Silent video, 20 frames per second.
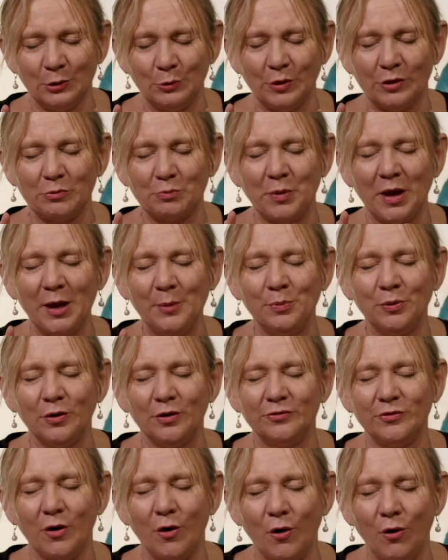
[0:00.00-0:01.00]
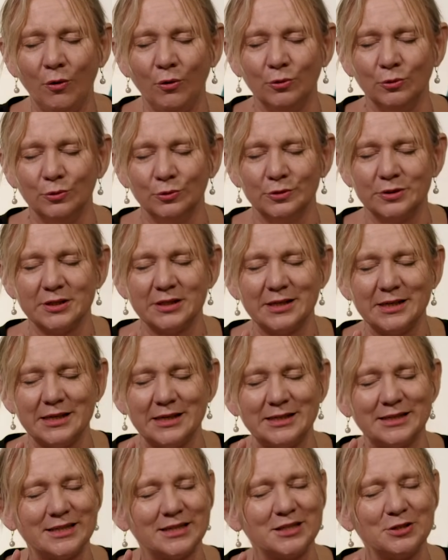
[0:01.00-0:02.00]
with people of old
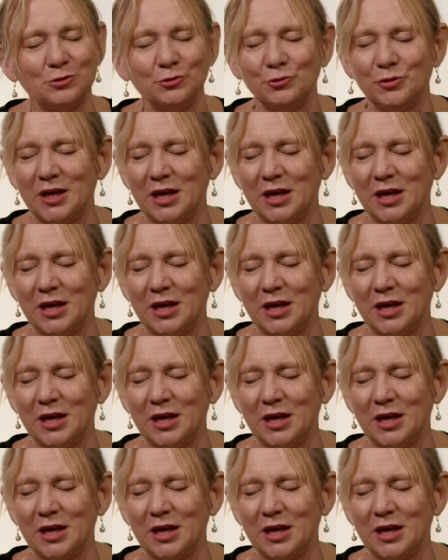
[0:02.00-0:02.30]
is still